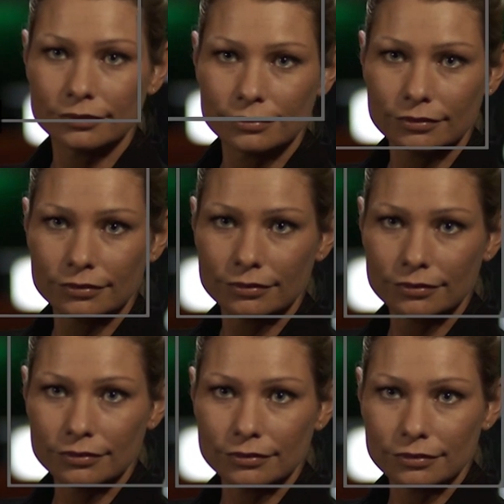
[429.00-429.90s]
Okay, uh,
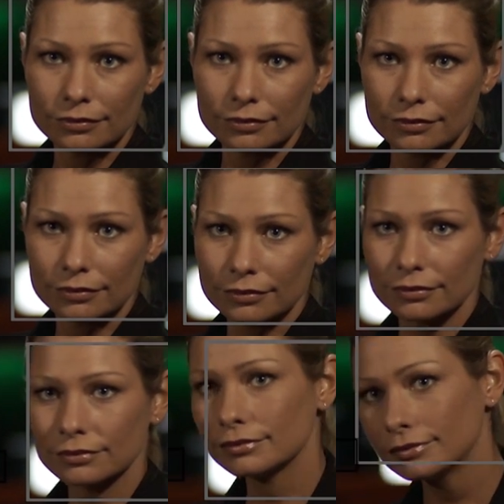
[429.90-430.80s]
the other way.
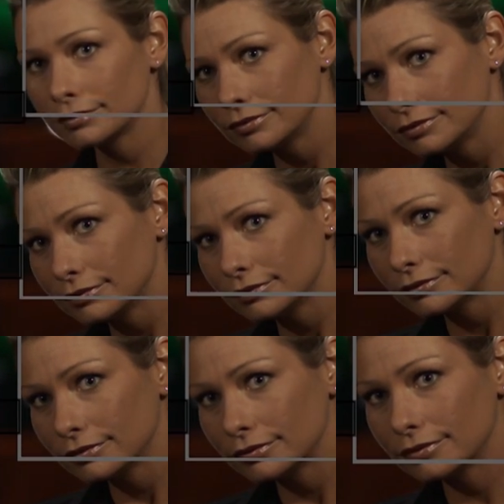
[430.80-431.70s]
Because, see,
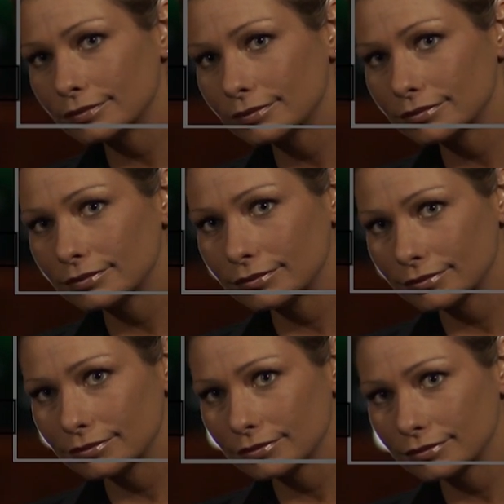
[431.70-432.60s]
what happened there was is
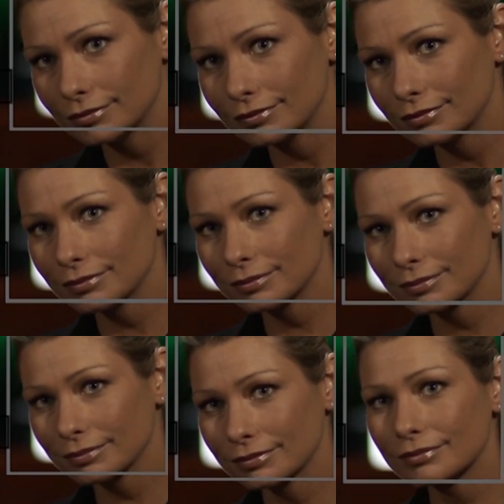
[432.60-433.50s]
completely, you were
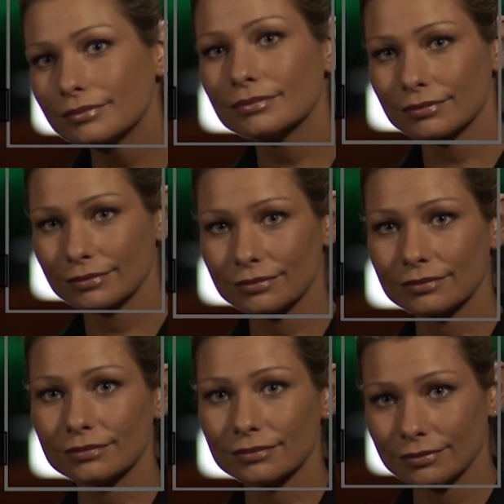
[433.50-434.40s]
making almost a
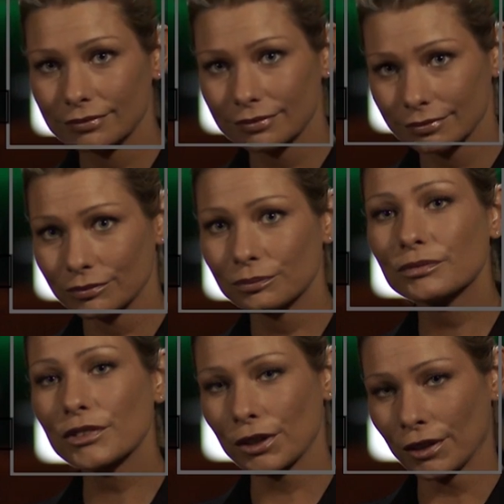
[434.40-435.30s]
Z, a Z shape.